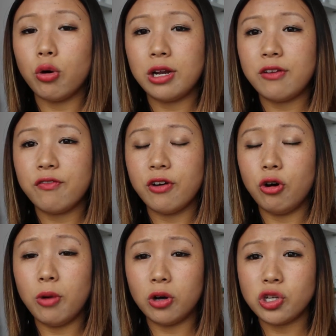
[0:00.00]
oily
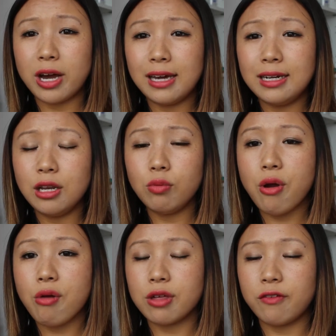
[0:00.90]
film on your eyelids,
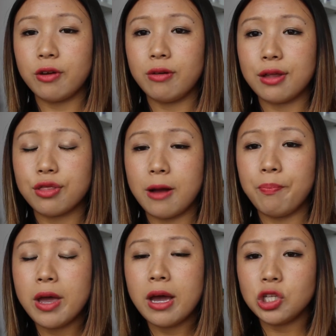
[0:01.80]
whereas I feel like some